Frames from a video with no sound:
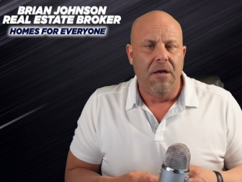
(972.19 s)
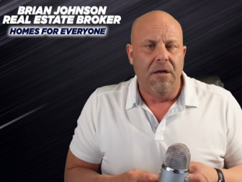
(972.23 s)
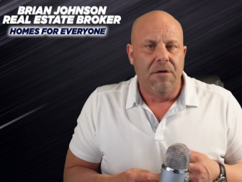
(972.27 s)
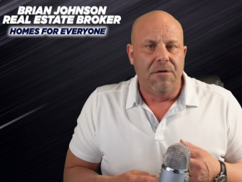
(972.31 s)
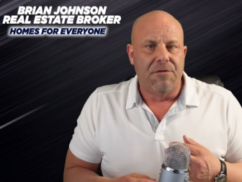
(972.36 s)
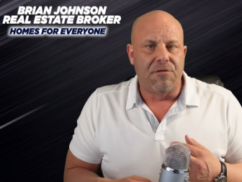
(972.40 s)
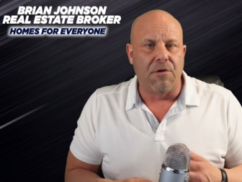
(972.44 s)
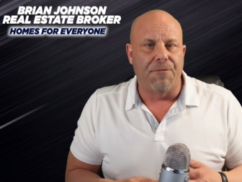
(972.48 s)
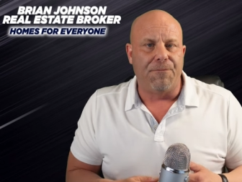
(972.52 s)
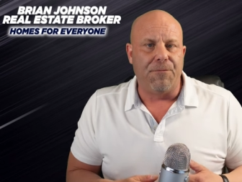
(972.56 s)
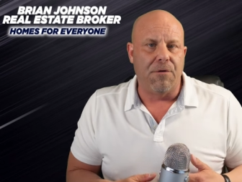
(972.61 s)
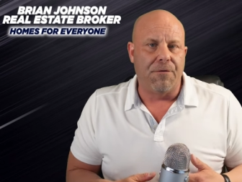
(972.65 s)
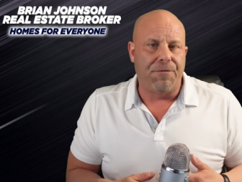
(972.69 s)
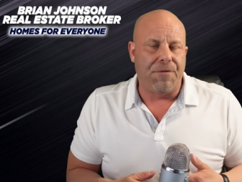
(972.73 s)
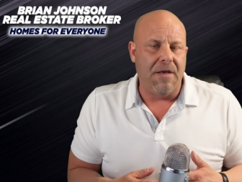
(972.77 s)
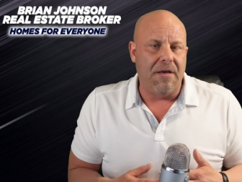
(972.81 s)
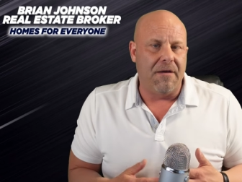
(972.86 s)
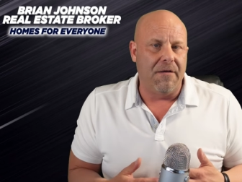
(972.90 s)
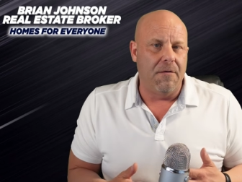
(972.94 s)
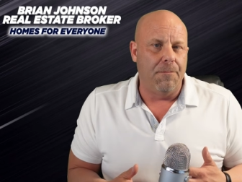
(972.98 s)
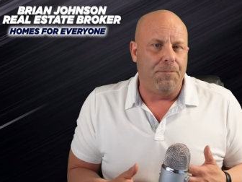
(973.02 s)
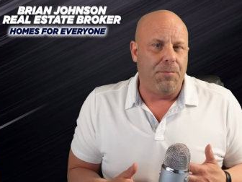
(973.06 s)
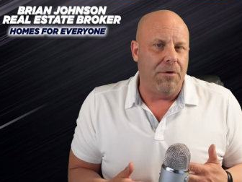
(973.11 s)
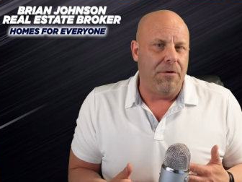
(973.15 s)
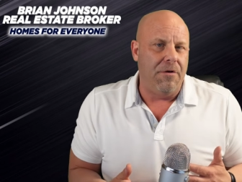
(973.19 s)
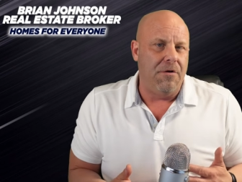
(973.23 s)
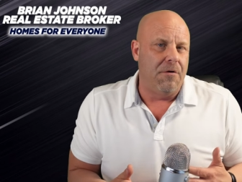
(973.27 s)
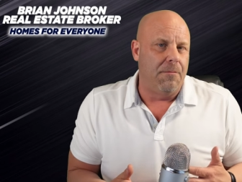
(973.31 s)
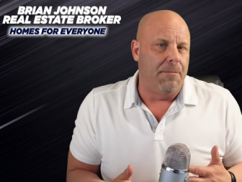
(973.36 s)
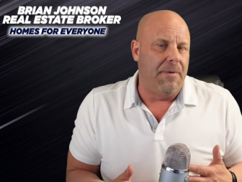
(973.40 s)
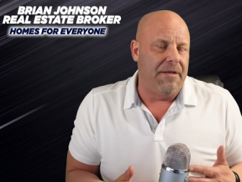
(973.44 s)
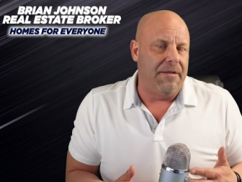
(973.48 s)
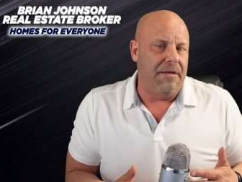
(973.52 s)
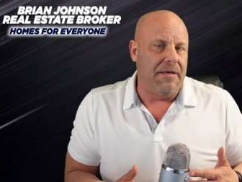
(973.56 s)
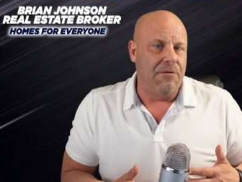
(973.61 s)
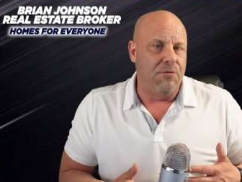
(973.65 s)
So if you're thinking of putting your
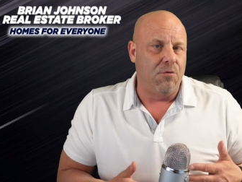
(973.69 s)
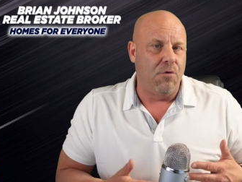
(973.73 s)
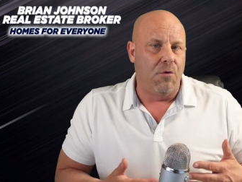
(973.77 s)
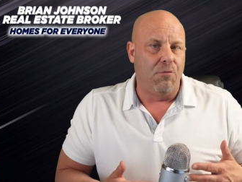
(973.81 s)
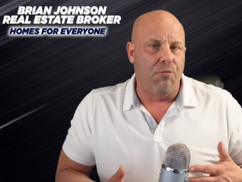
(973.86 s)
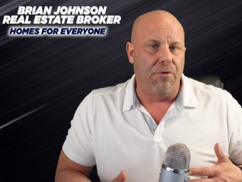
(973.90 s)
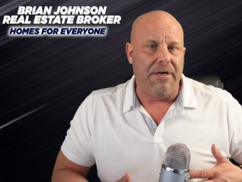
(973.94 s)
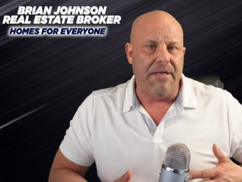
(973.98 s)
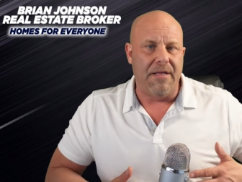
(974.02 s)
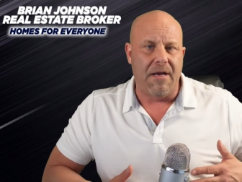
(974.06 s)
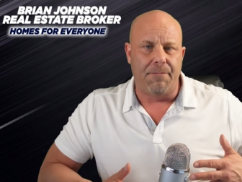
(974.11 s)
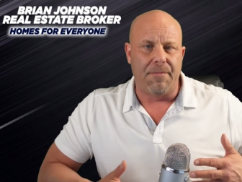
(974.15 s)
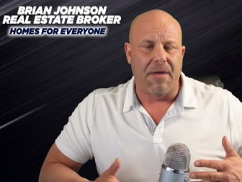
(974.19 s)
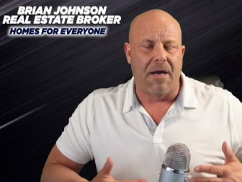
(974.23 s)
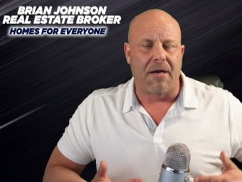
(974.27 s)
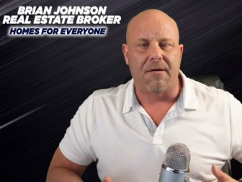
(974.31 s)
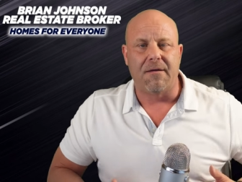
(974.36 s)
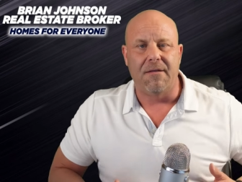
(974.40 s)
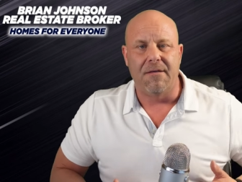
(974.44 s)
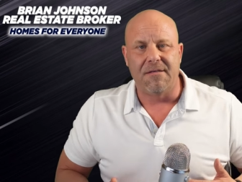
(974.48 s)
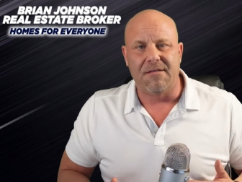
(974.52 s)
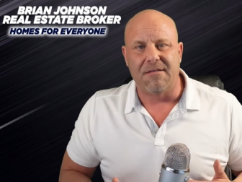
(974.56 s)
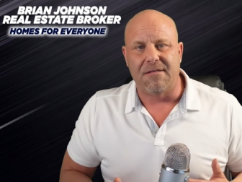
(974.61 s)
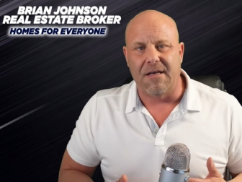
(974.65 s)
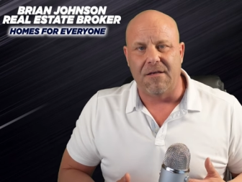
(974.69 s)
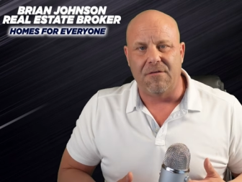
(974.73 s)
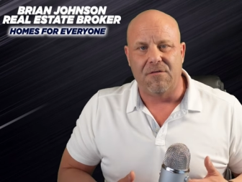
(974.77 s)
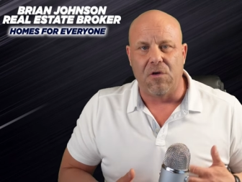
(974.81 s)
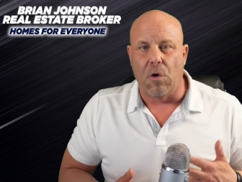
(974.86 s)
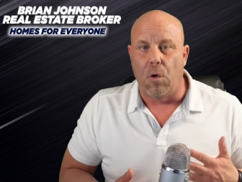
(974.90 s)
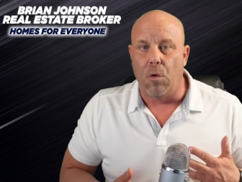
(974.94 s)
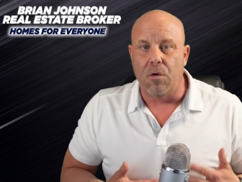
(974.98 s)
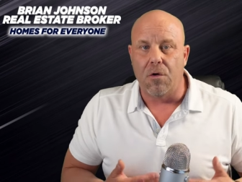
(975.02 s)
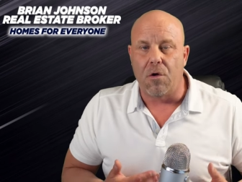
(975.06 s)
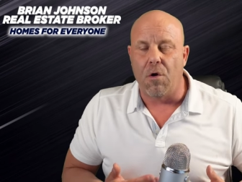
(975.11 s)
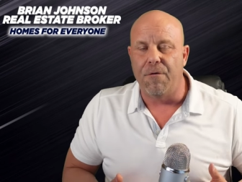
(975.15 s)
money into a REIT, I'm not going to say
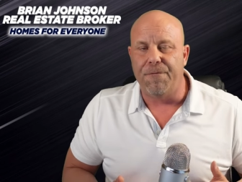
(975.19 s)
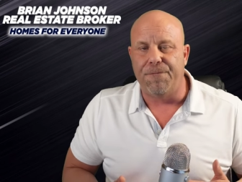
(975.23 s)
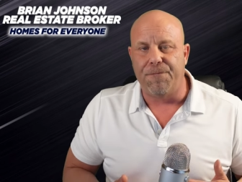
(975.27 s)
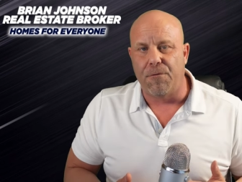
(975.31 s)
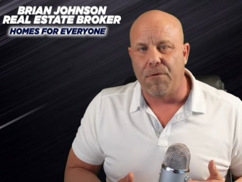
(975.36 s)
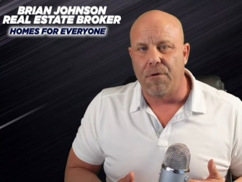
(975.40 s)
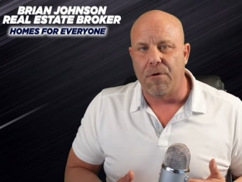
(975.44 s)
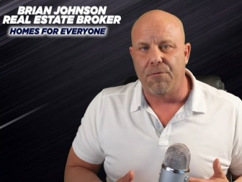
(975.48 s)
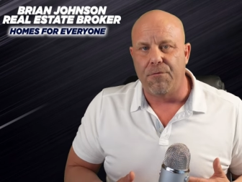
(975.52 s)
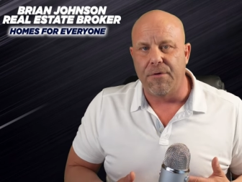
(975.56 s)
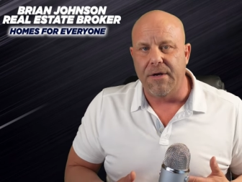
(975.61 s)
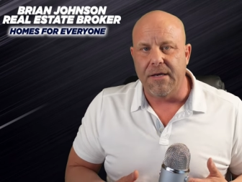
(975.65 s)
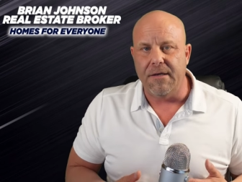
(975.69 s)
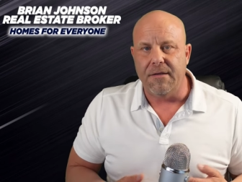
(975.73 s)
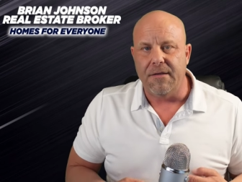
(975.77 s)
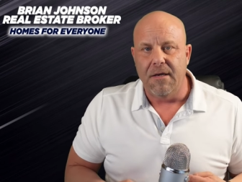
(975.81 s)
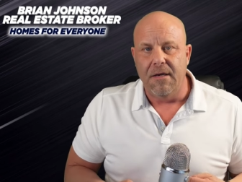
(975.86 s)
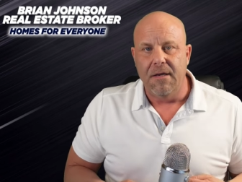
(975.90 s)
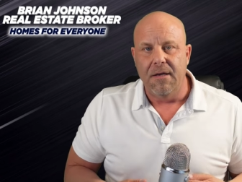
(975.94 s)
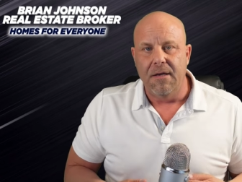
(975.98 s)
don't go for a REIT.